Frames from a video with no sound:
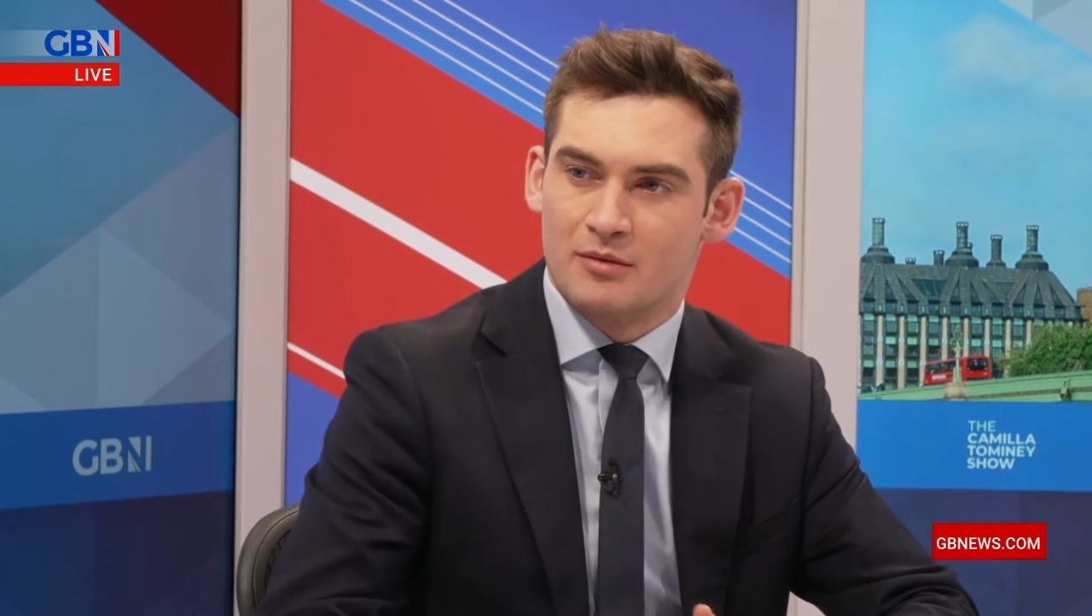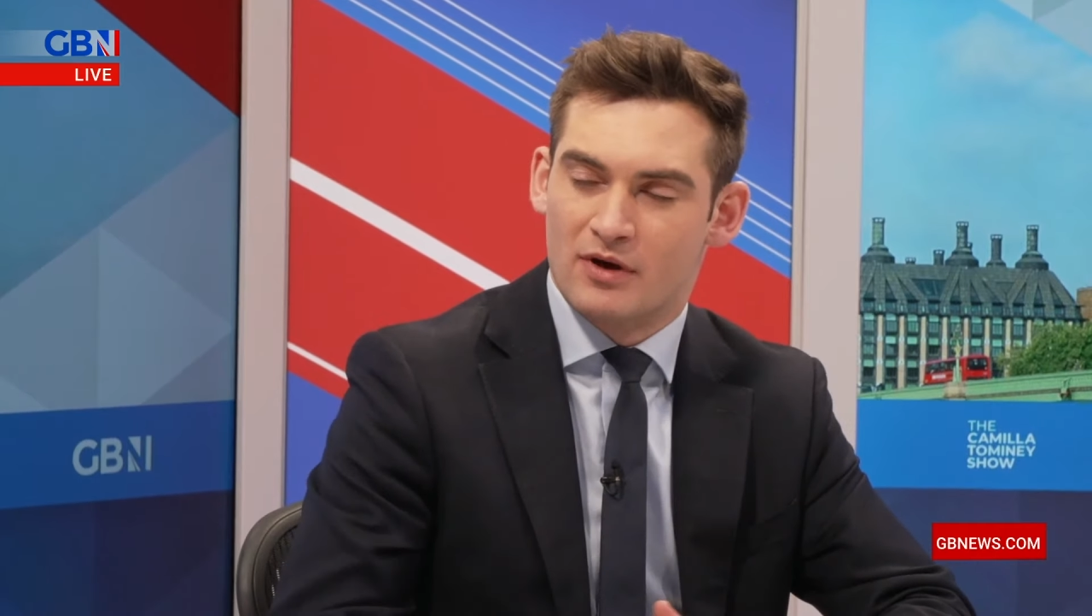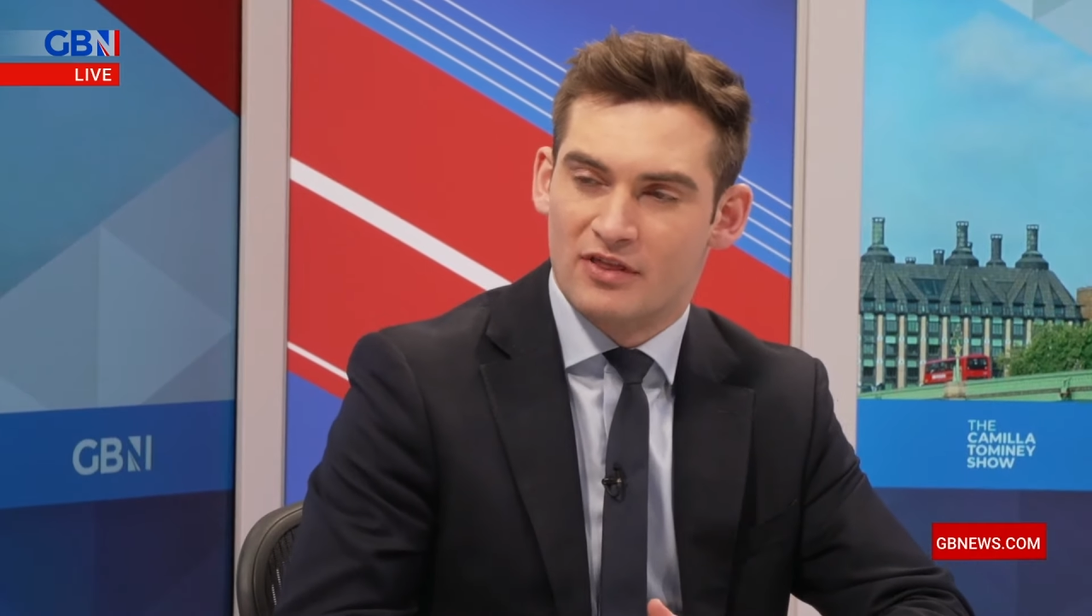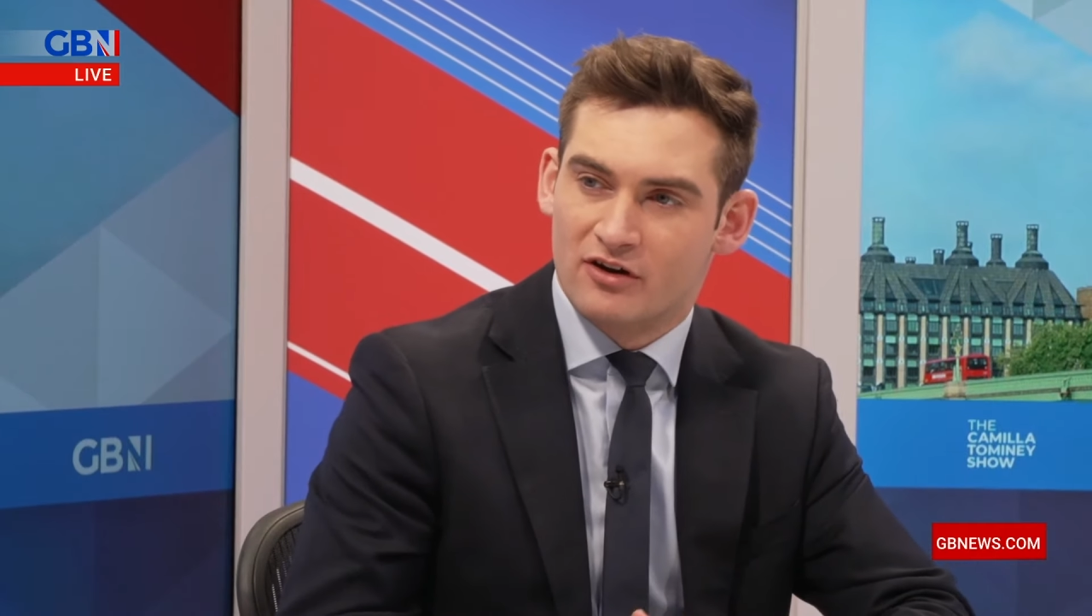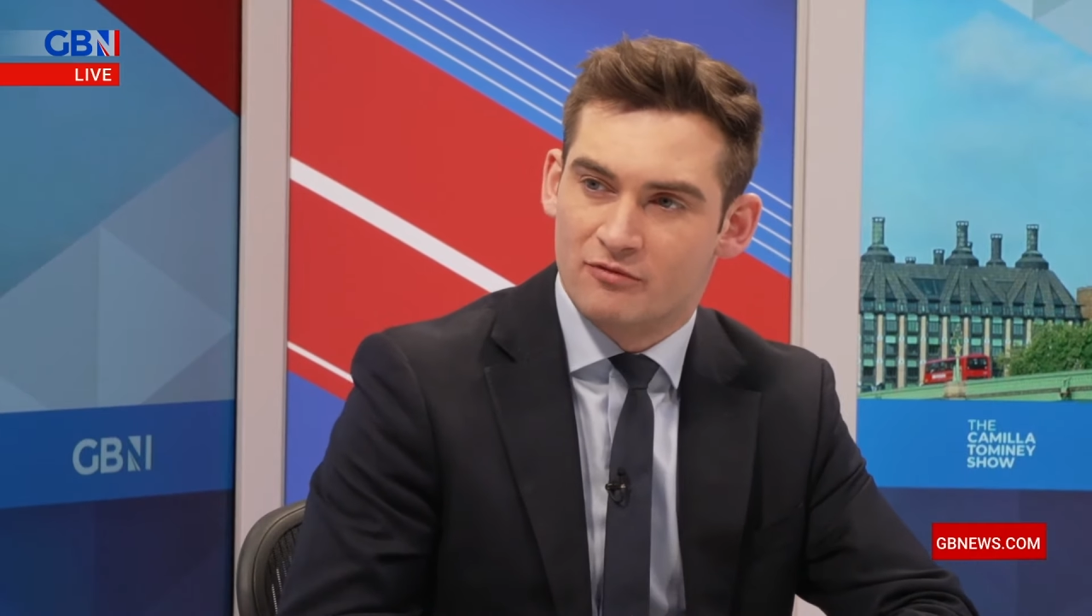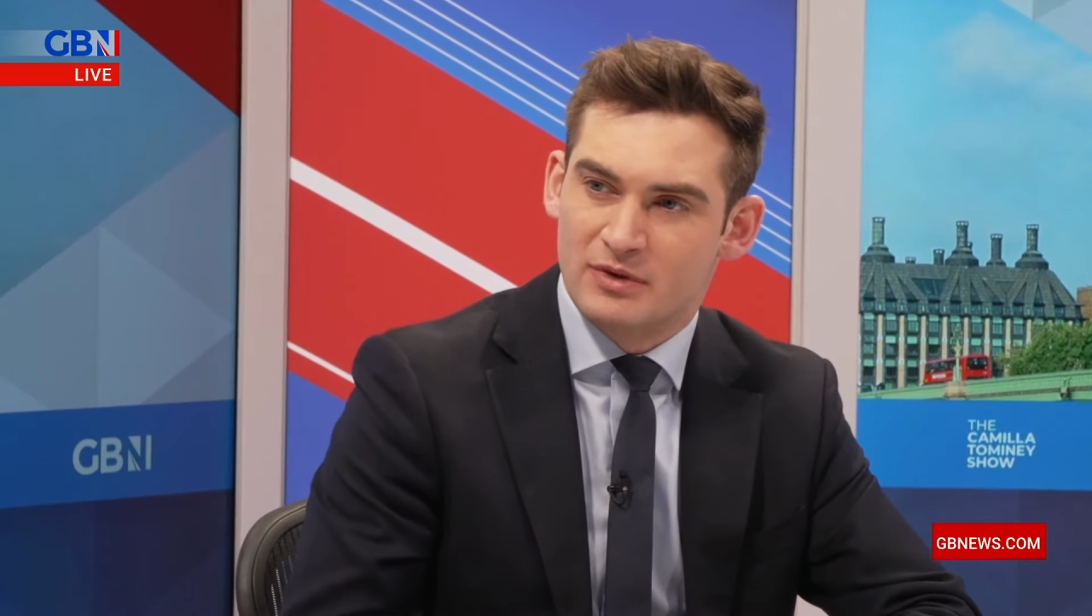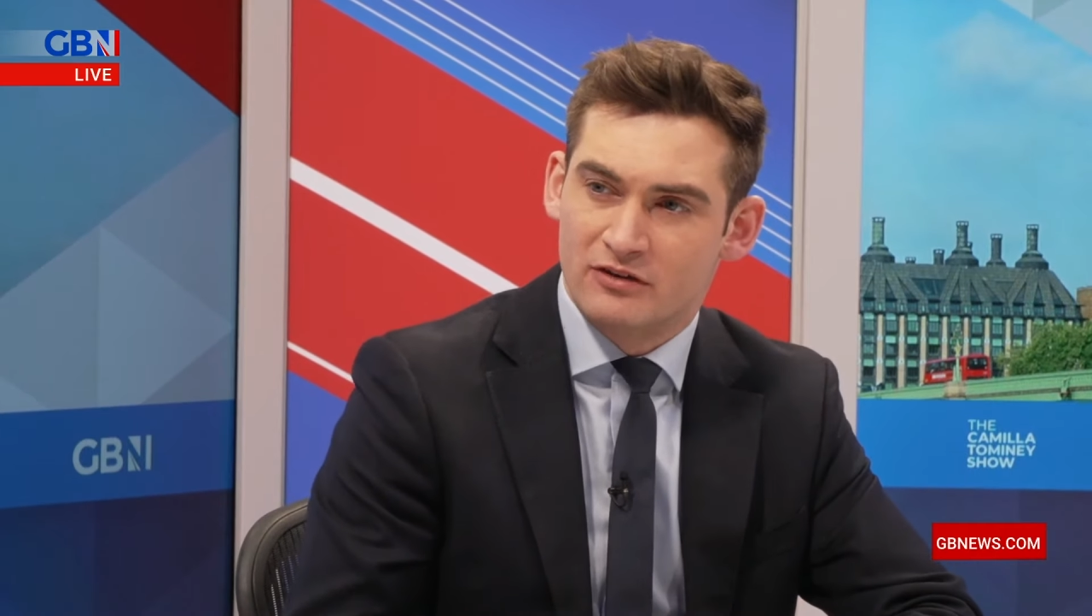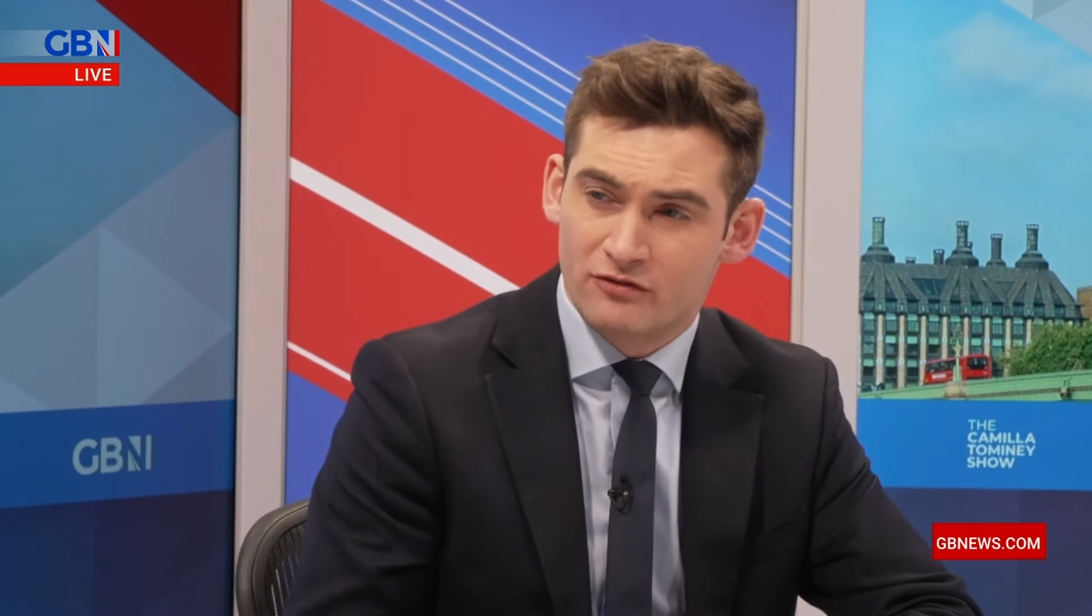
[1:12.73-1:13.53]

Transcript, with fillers: a time when there